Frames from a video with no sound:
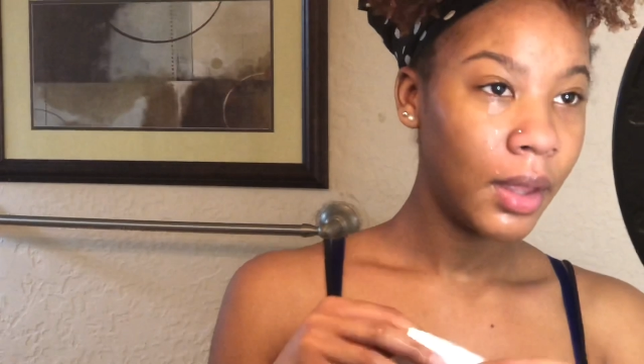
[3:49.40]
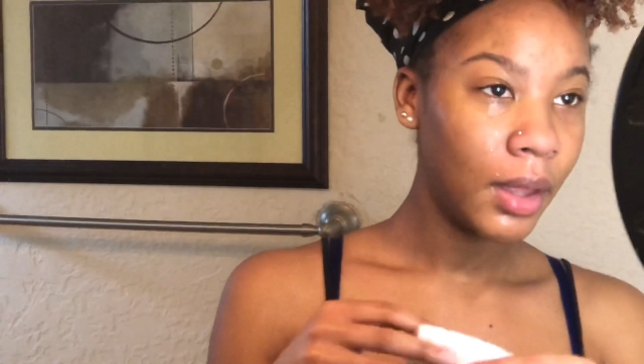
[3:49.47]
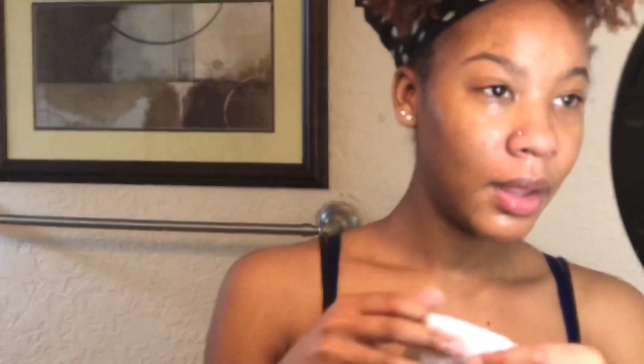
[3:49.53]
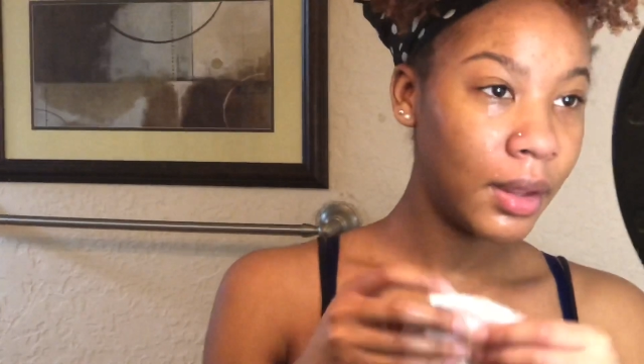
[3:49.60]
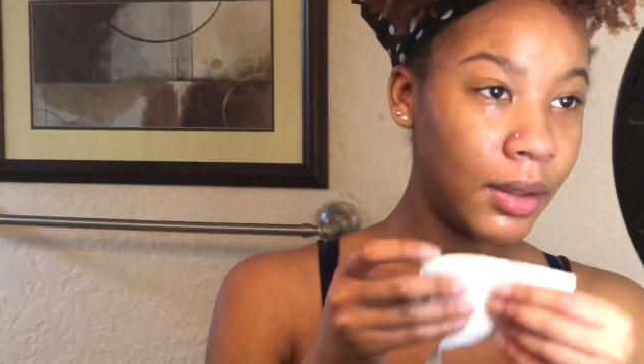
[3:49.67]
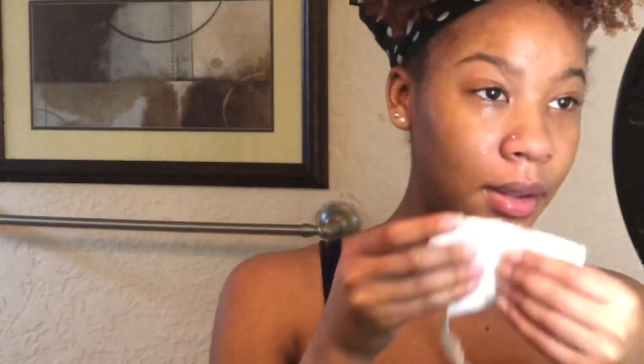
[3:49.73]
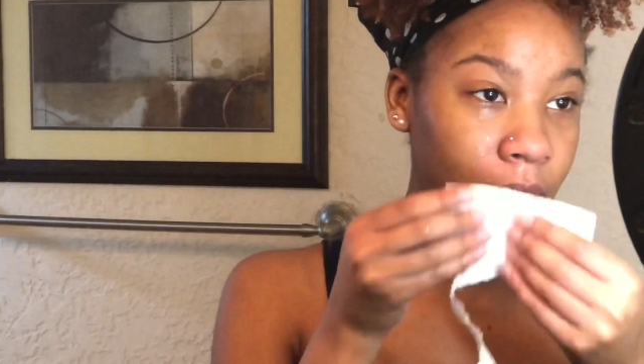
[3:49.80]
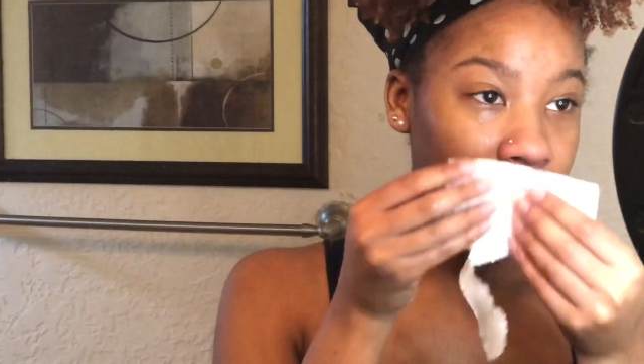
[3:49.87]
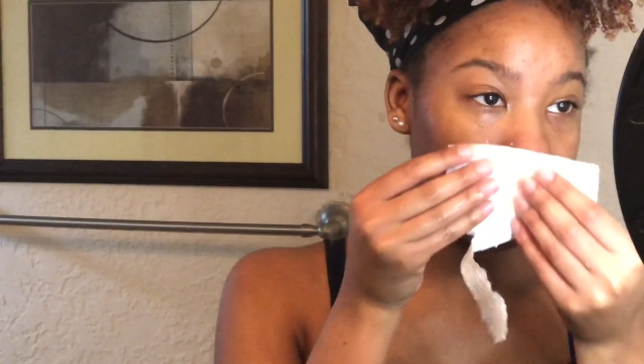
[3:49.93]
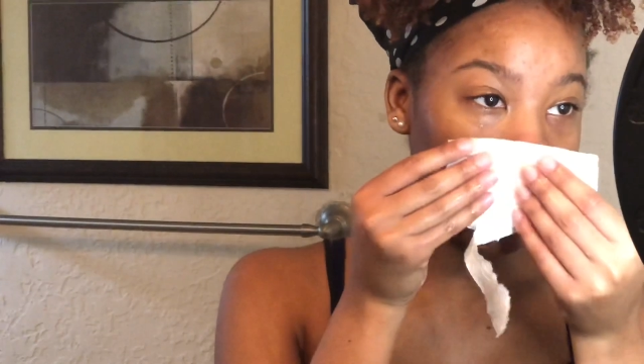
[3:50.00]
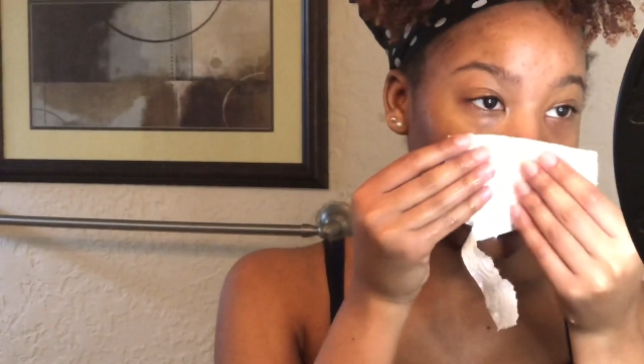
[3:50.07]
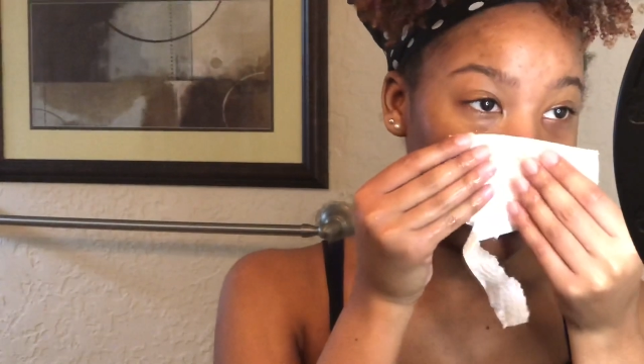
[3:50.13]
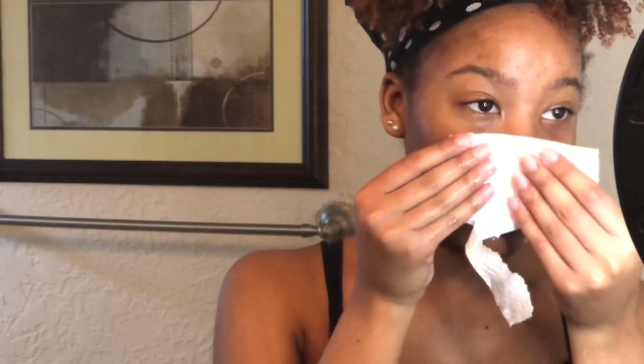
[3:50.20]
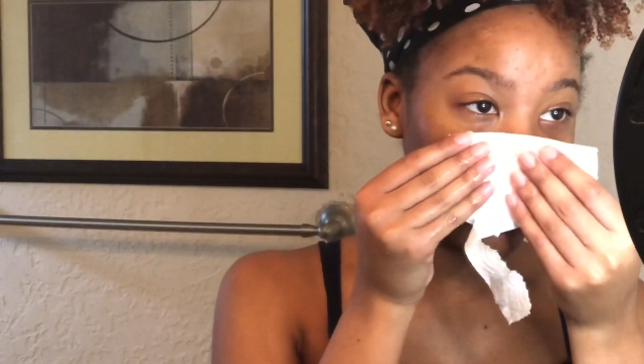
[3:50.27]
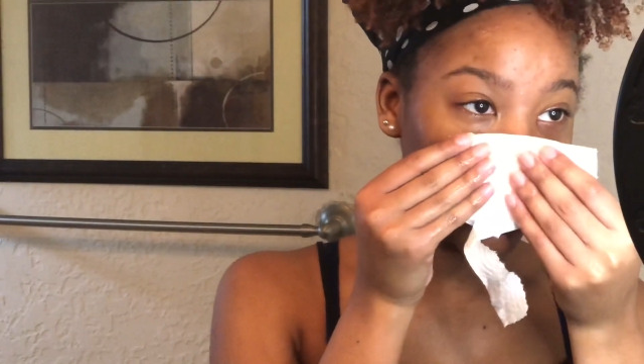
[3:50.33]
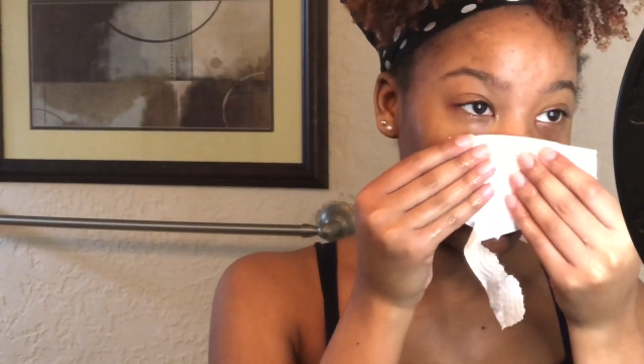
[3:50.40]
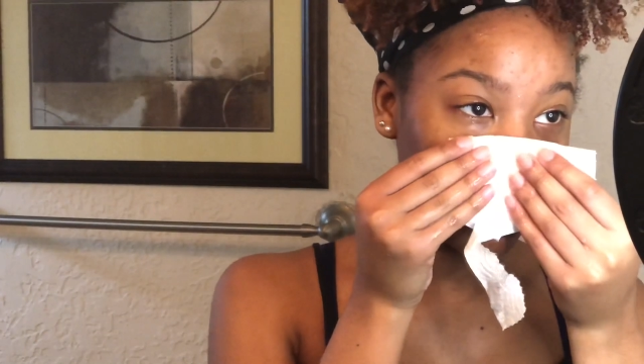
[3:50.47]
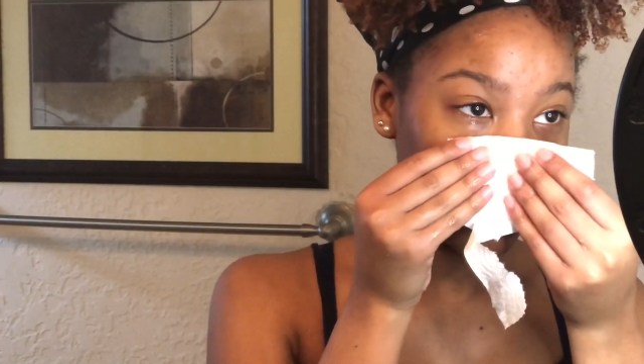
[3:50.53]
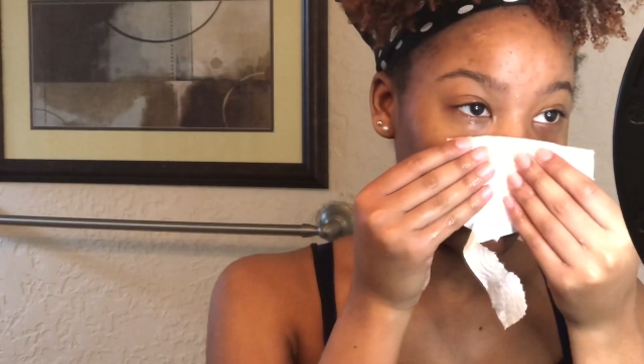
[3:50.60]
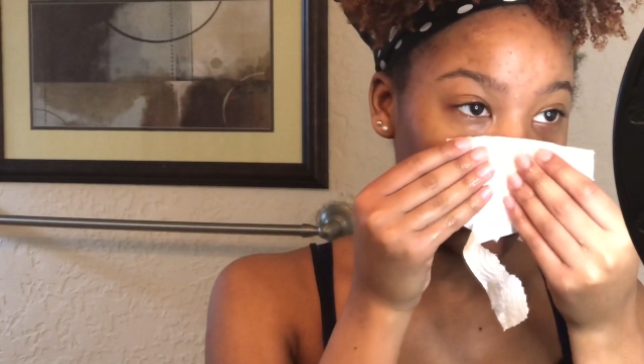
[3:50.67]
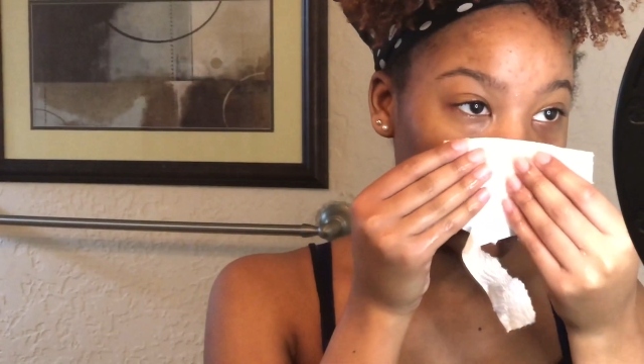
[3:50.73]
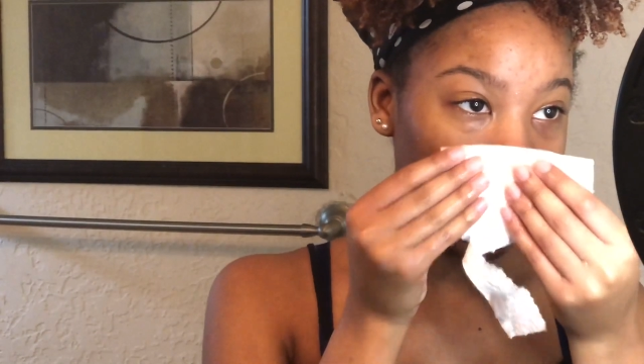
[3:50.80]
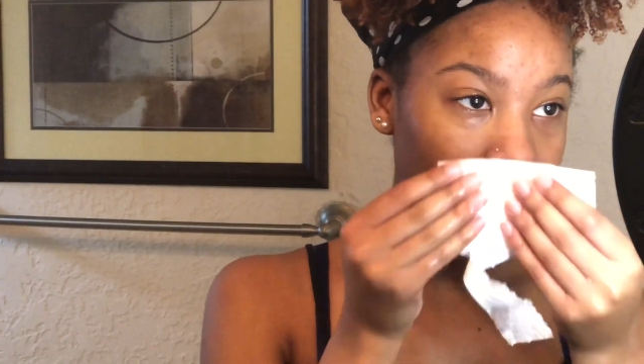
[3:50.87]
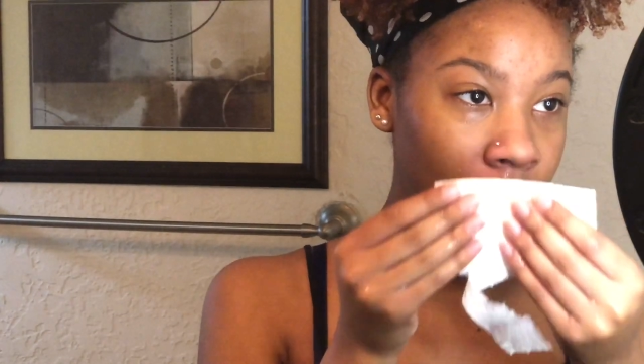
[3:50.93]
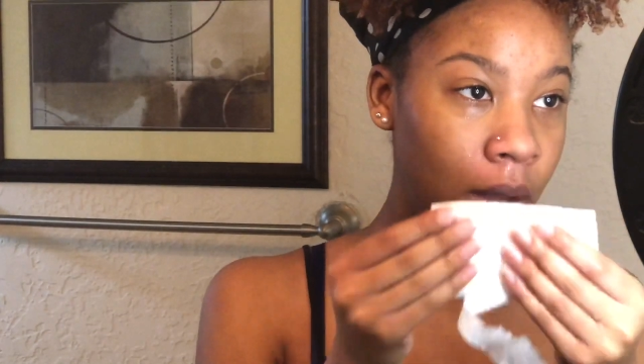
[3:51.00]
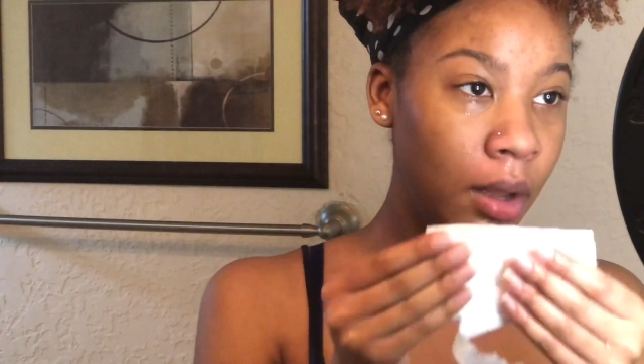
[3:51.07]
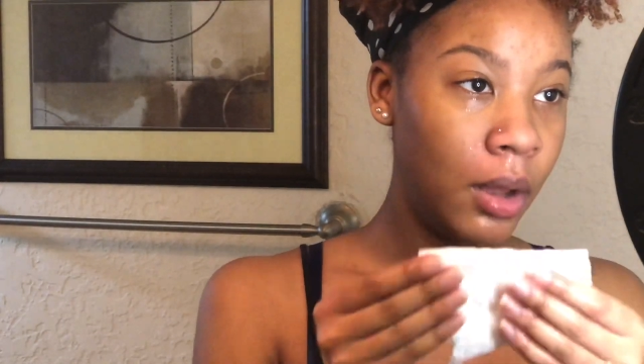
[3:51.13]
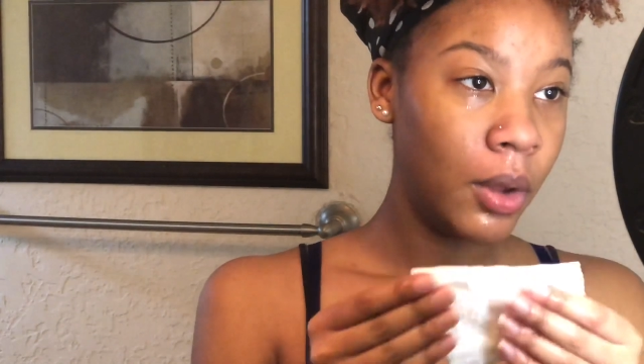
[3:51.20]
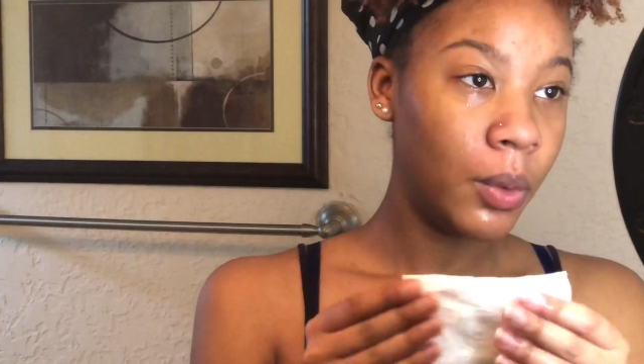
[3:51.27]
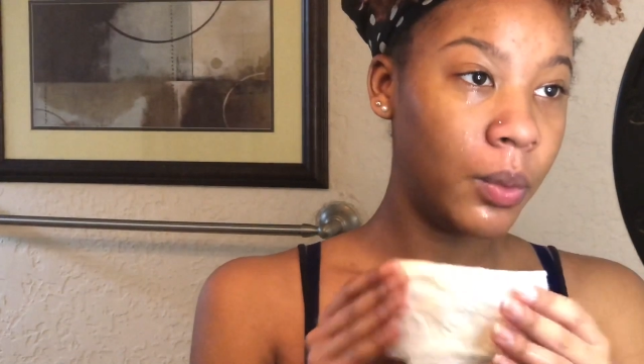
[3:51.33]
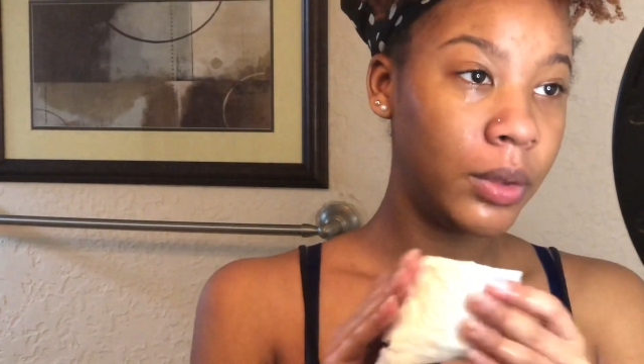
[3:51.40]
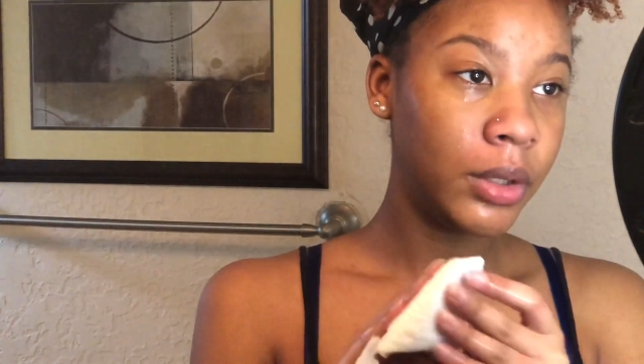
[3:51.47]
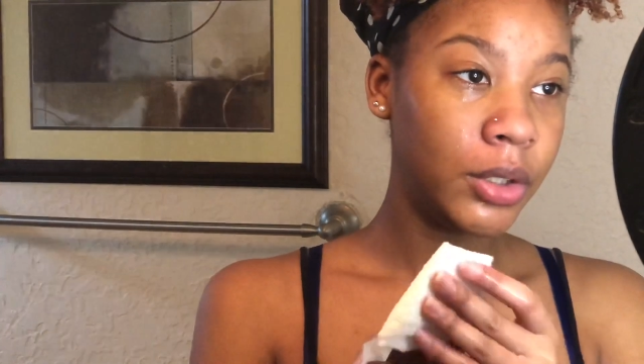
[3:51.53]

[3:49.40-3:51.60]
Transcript: And then pat with